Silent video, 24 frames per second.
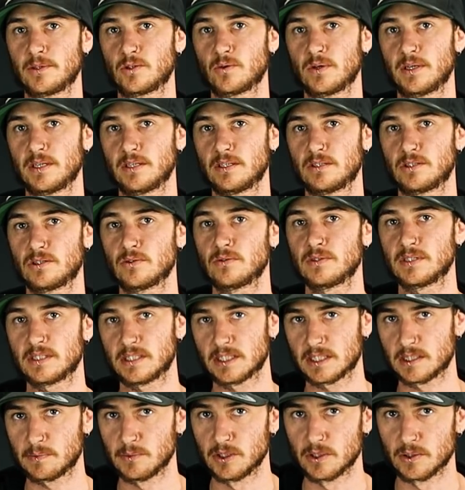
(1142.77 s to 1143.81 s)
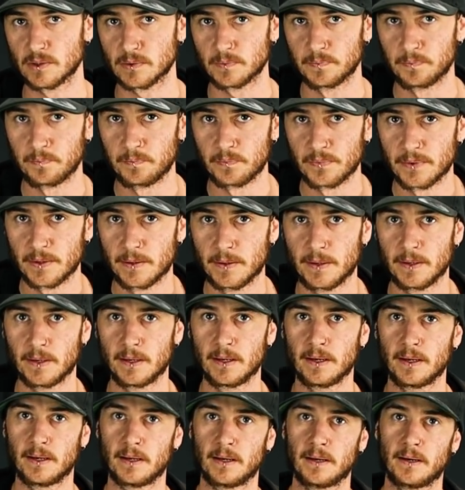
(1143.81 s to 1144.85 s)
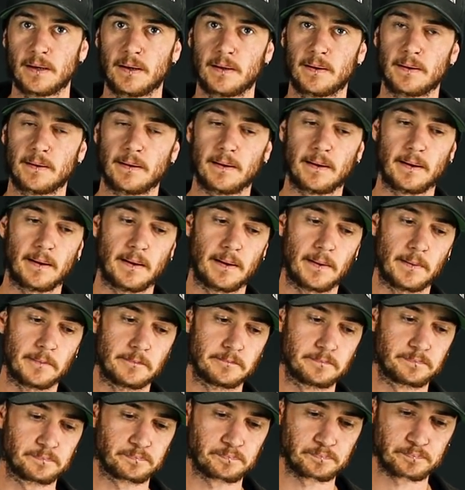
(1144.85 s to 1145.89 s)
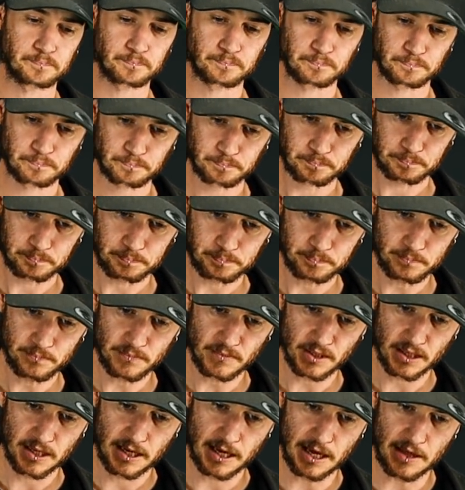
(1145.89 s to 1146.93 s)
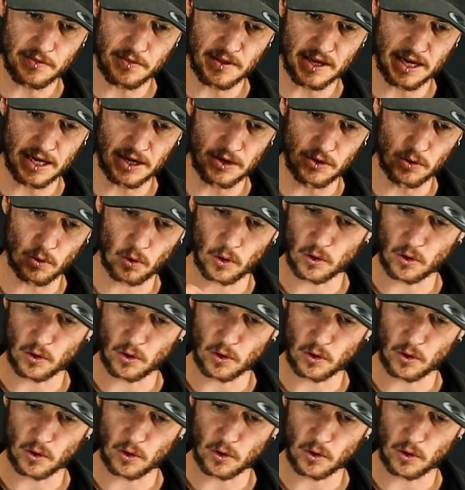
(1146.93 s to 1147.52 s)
between 2 and 6 mil. And then